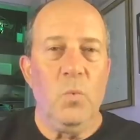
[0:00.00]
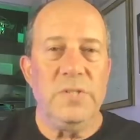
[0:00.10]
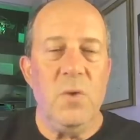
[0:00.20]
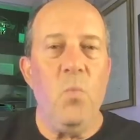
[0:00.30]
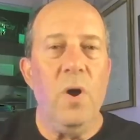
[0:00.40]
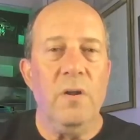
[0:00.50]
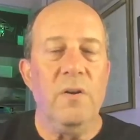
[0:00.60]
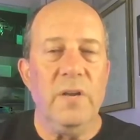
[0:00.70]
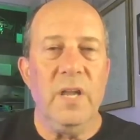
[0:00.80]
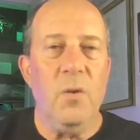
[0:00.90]
We'll see
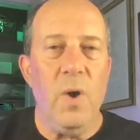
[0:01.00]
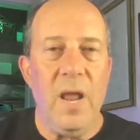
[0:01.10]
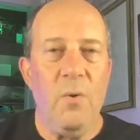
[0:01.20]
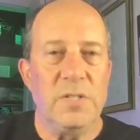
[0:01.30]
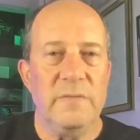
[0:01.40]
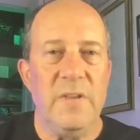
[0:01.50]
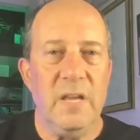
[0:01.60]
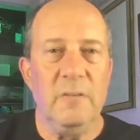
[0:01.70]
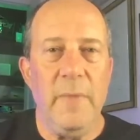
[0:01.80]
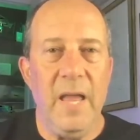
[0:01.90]
100 gigawatt hours of
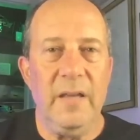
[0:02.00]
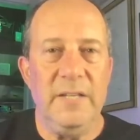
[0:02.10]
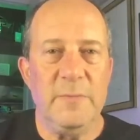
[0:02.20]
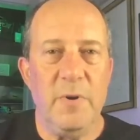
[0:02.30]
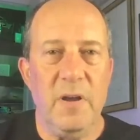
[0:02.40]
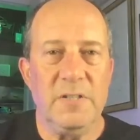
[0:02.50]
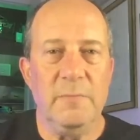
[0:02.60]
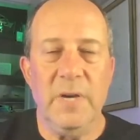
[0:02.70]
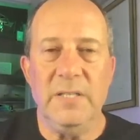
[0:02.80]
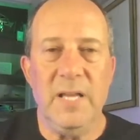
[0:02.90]
nickel manganese
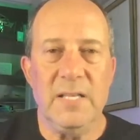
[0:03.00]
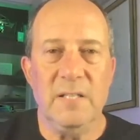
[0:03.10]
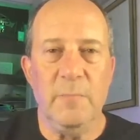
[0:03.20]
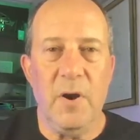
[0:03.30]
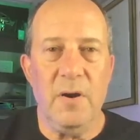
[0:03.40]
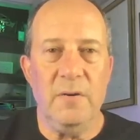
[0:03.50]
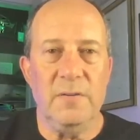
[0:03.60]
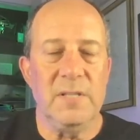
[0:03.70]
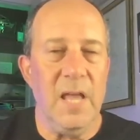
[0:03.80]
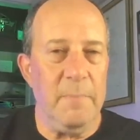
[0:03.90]
production by Tesla
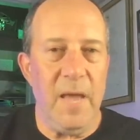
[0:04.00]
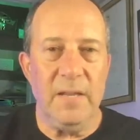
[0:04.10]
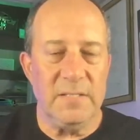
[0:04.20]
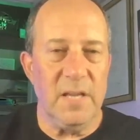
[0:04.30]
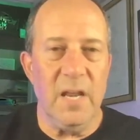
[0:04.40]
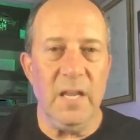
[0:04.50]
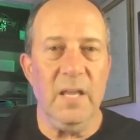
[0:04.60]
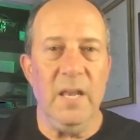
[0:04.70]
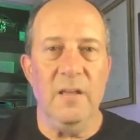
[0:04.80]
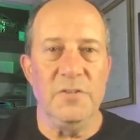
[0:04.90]
partners like Panasonic
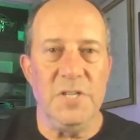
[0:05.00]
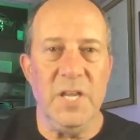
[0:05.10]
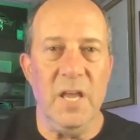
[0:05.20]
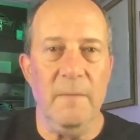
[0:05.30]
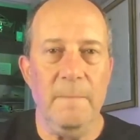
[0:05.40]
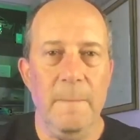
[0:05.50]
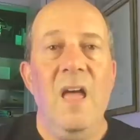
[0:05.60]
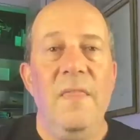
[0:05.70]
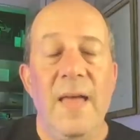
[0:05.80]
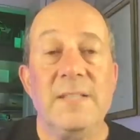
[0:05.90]
and LG Chem.
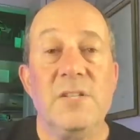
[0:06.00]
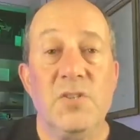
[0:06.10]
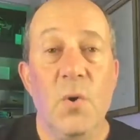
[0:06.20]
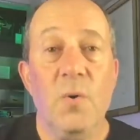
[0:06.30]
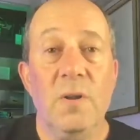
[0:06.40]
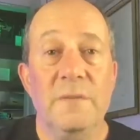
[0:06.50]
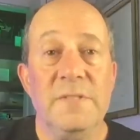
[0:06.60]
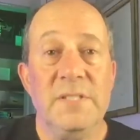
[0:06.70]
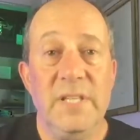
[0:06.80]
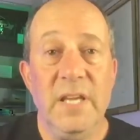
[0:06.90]
That's a total of
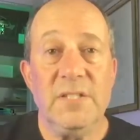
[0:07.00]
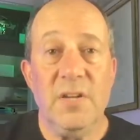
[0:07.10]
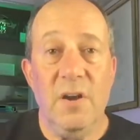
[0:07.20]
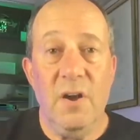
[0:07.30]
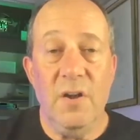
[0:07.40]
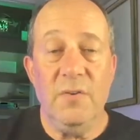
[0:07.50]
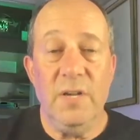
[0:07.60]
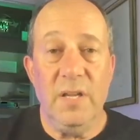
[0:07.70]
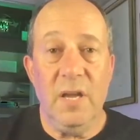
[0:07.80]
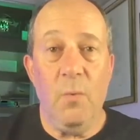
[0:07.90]
600
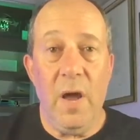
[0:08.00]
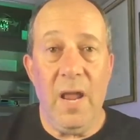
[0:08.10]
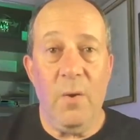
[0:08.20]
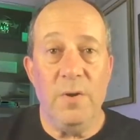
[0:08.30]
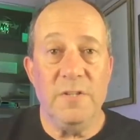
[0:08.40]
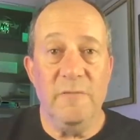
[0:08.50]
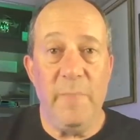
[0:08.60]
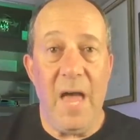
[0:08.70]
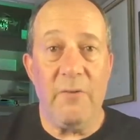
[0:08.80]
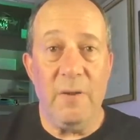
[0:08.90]
gigawatt hours of
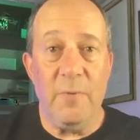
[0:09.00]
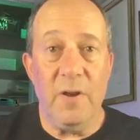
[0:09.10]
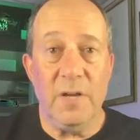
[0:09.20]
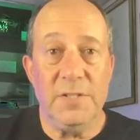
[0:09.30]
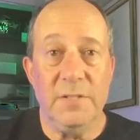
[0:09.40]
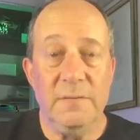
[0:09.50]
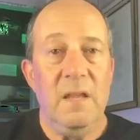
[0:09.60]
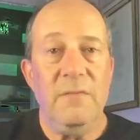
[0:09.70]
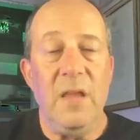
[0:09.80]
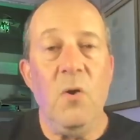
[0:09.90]
battery production.
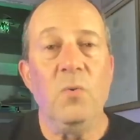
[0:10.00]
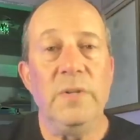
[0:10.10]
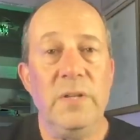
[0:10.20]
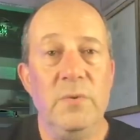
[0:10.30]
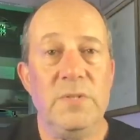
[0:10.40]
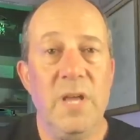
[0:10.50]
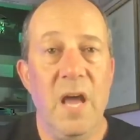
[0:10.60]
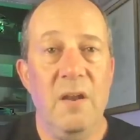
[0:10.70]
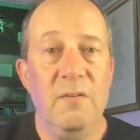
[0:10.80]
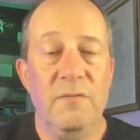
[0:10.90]
If they only use
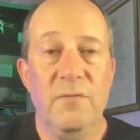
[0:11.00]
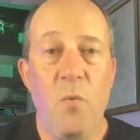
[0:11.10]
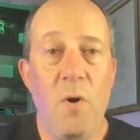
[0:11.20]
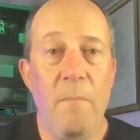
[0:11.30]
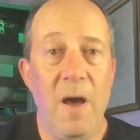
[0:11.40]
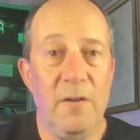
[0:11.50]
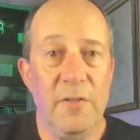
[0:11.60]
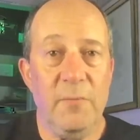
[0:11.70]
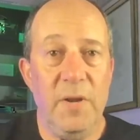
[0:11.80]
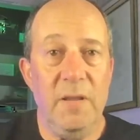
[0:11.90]
that for Model
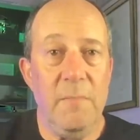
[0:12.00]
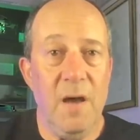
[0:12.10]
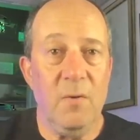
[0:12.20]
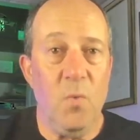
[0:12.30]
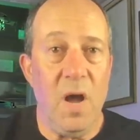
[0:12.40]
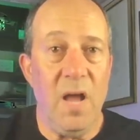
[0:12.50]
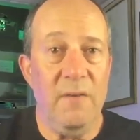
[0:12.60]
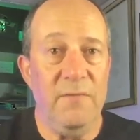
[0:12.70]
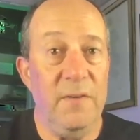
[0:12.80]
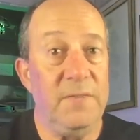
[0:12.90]
3 and Model Y
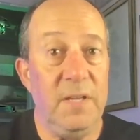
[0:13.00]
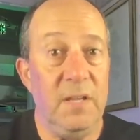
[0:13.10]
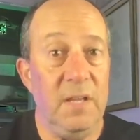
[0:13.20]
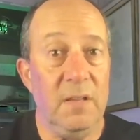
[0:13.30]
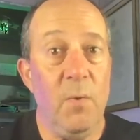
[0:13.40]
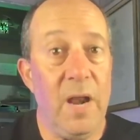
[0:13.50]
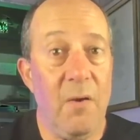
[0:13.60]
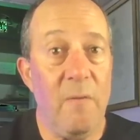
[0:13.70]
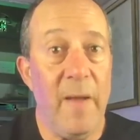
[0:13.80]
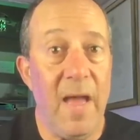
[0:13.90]
50 kilowatt
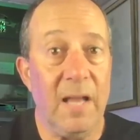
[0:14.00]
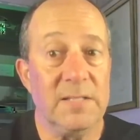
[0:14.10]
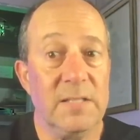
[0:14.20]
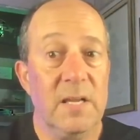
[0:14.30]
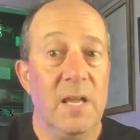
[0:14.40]
hour packs,